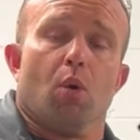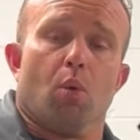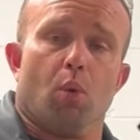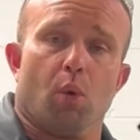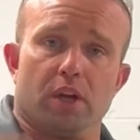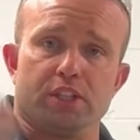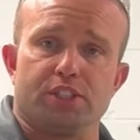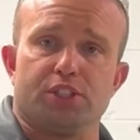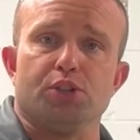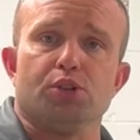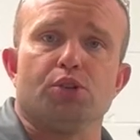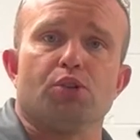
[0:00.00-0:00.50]

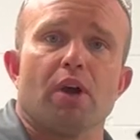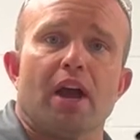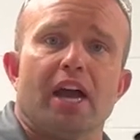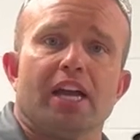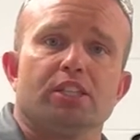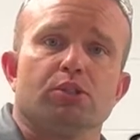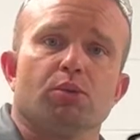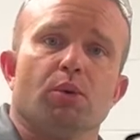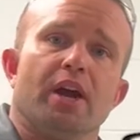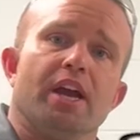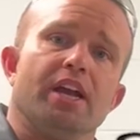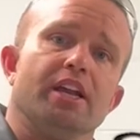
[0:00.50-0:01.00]
once you
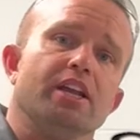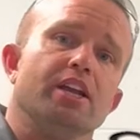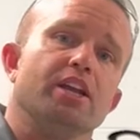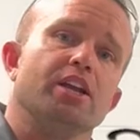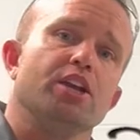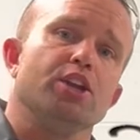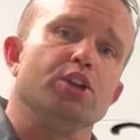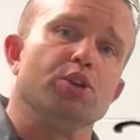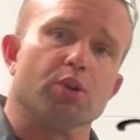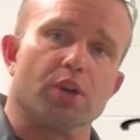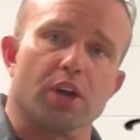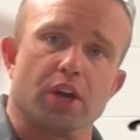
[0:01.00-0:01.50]
graduate,
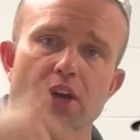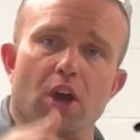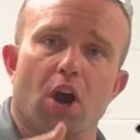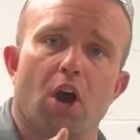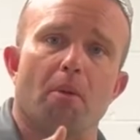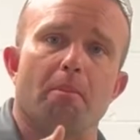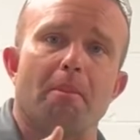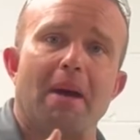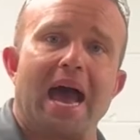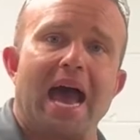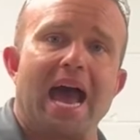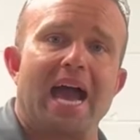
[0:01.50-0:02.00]
you can
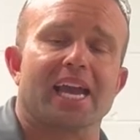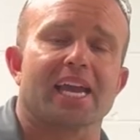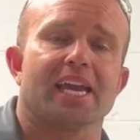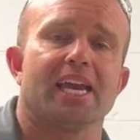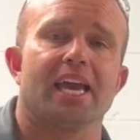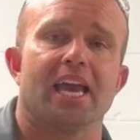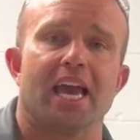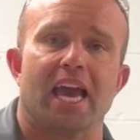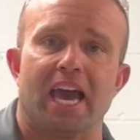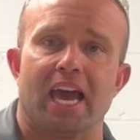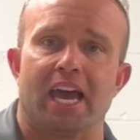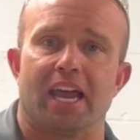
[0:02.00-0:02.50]
call back
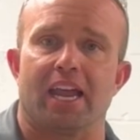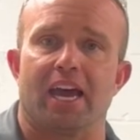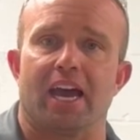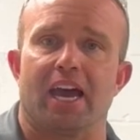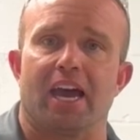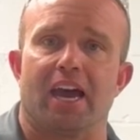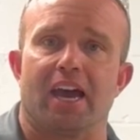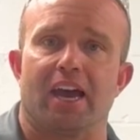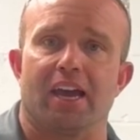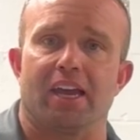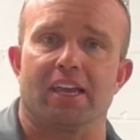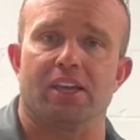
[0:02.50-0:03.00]
and,
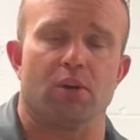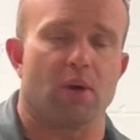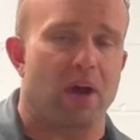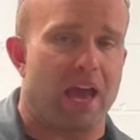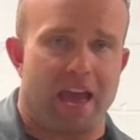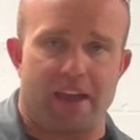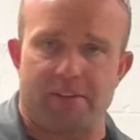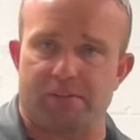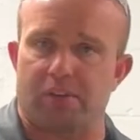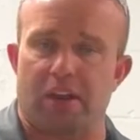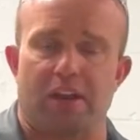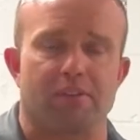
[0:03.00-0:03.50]

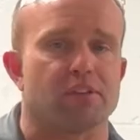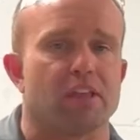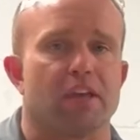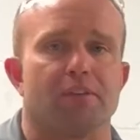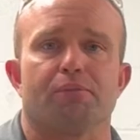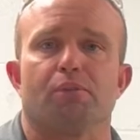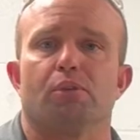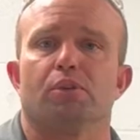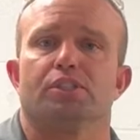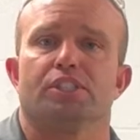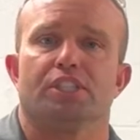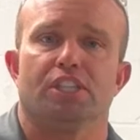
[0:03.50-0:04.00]
after
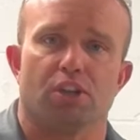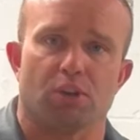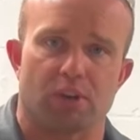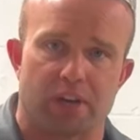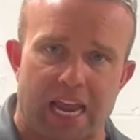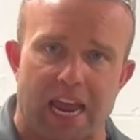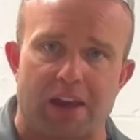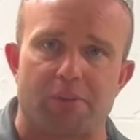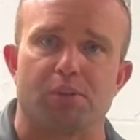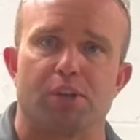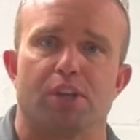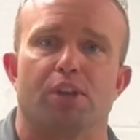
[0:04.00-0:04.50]
that first year
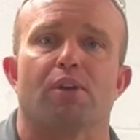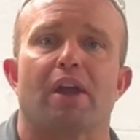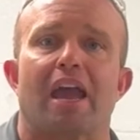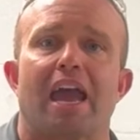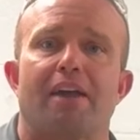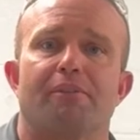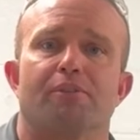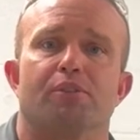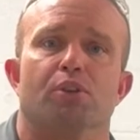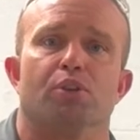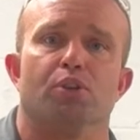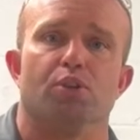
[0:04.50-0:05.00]
and every year
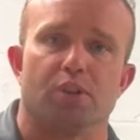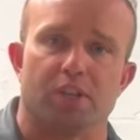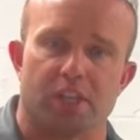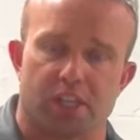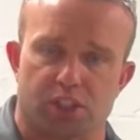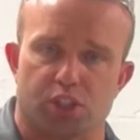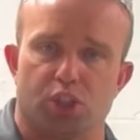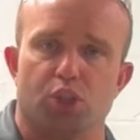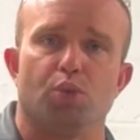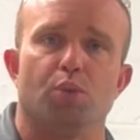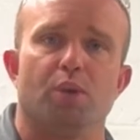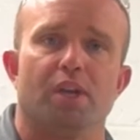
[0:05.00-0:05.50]
after, you can
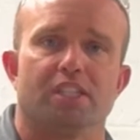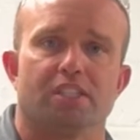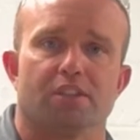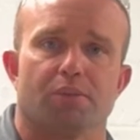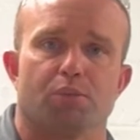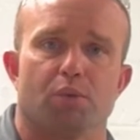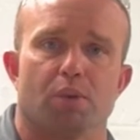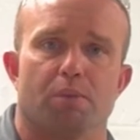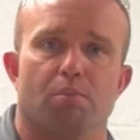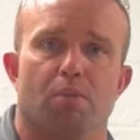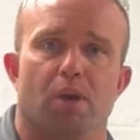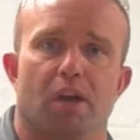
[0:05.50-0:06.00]
get 2 weeks
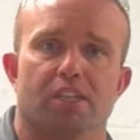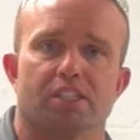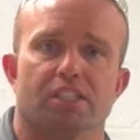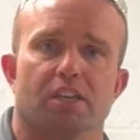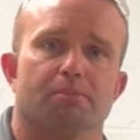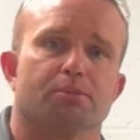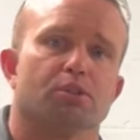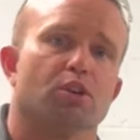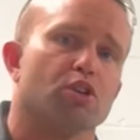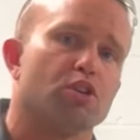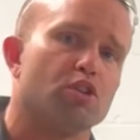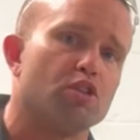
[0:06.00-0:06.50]
of free brush
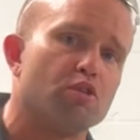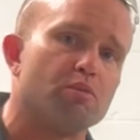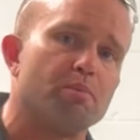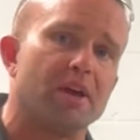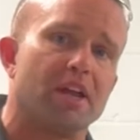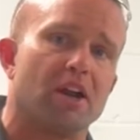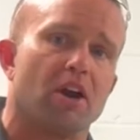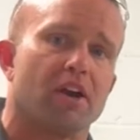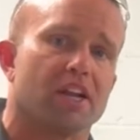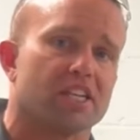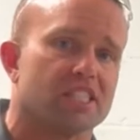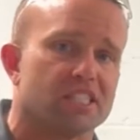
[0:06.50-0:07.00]
up. So you've
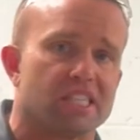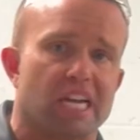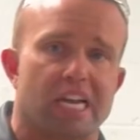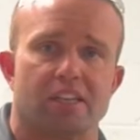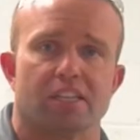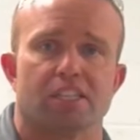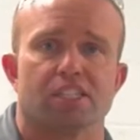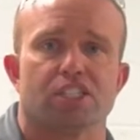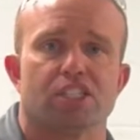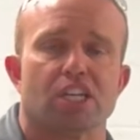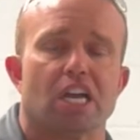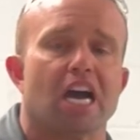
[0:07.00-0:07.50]
been on a
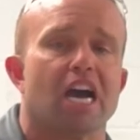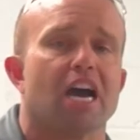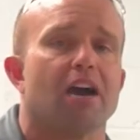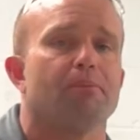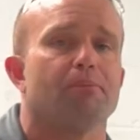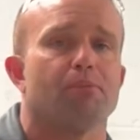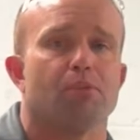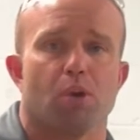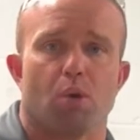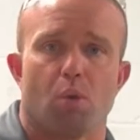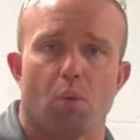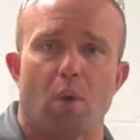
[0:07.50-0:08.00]
stainless
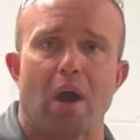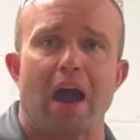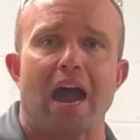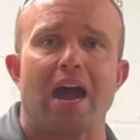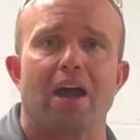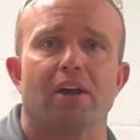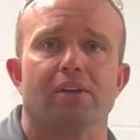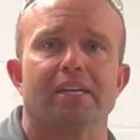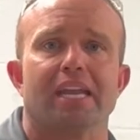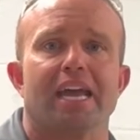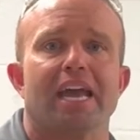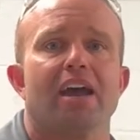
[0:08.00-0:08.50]
job for a
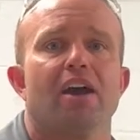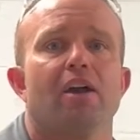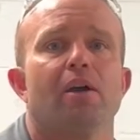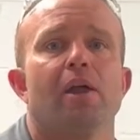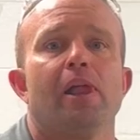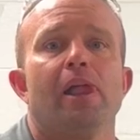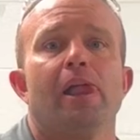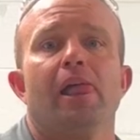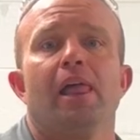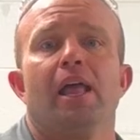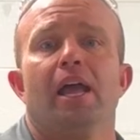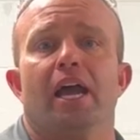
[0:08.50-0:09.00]
while
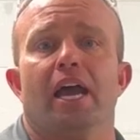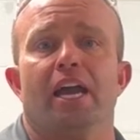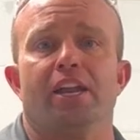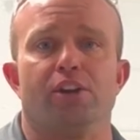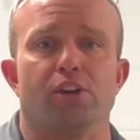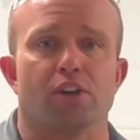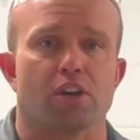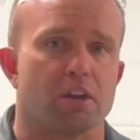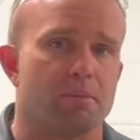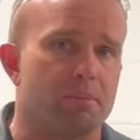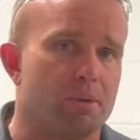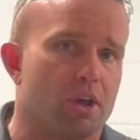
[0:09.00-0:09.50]
now, and
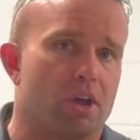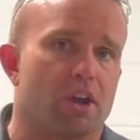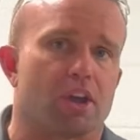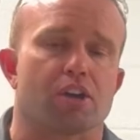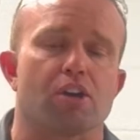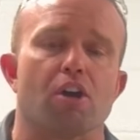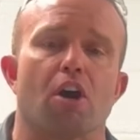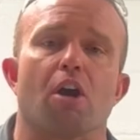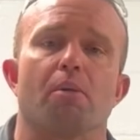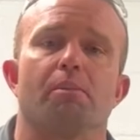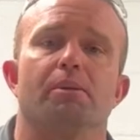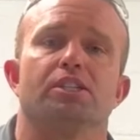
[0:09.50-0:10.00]
you're going to be on a
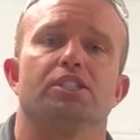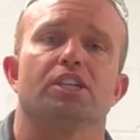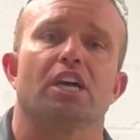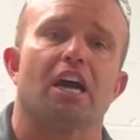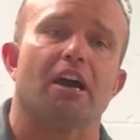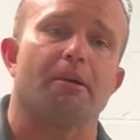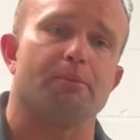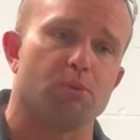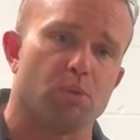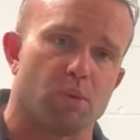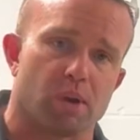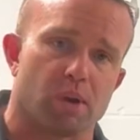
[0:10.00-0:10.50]
carbon
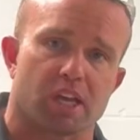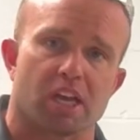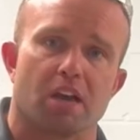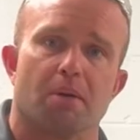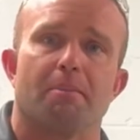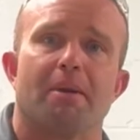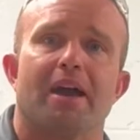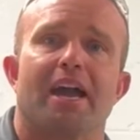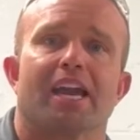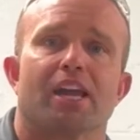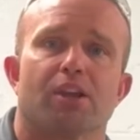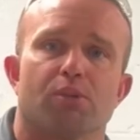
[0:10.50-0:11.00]
job. You want to come
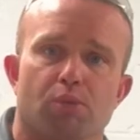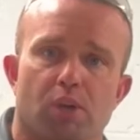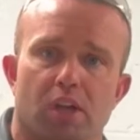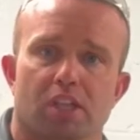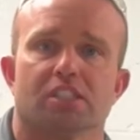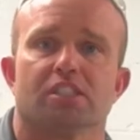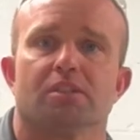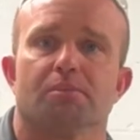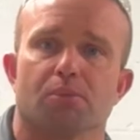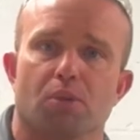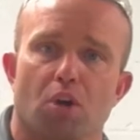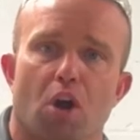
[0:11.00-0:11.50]
back and run
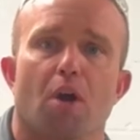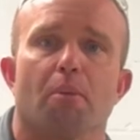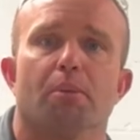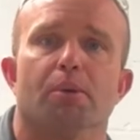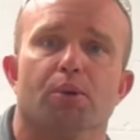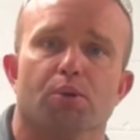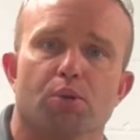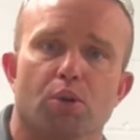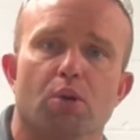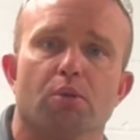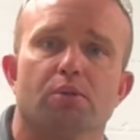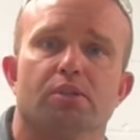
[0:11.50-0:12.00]
some carbon
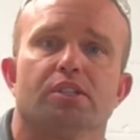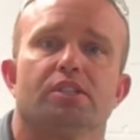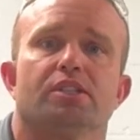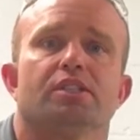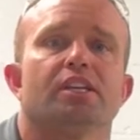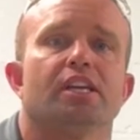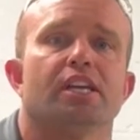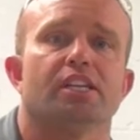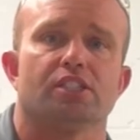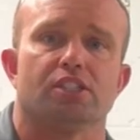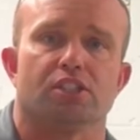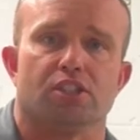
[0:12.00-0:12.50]
roots
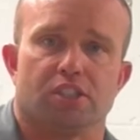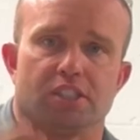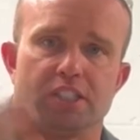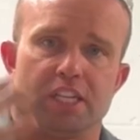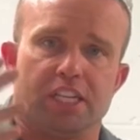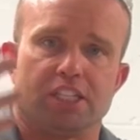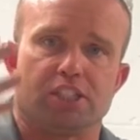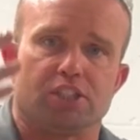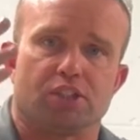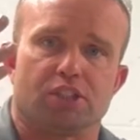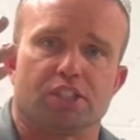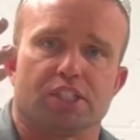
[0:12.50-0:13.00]
to get
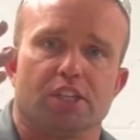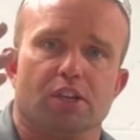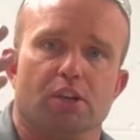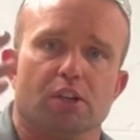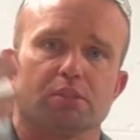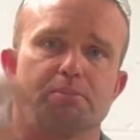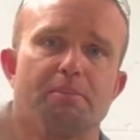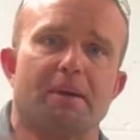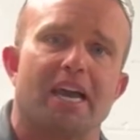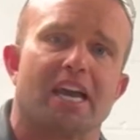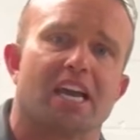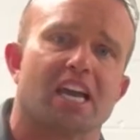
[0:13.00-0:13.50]
your
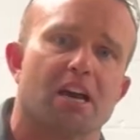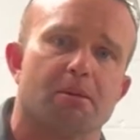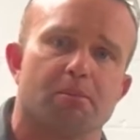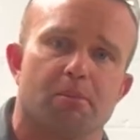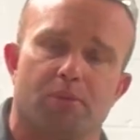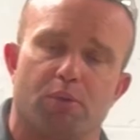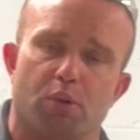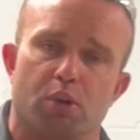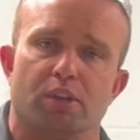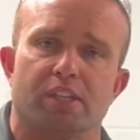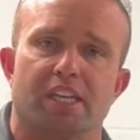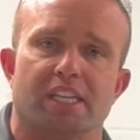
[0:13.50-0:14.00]
skills back up
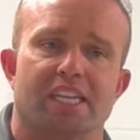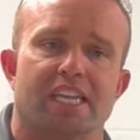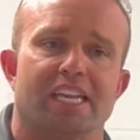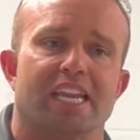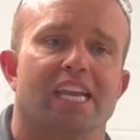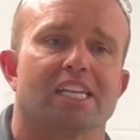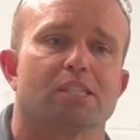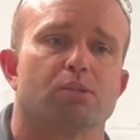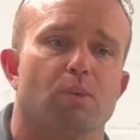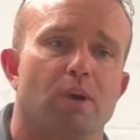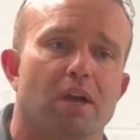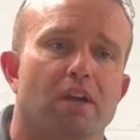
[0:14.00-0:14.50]
before you take that
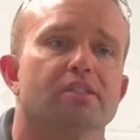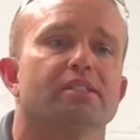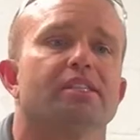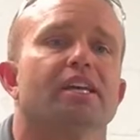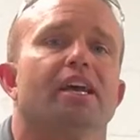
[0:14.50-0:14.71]
next weld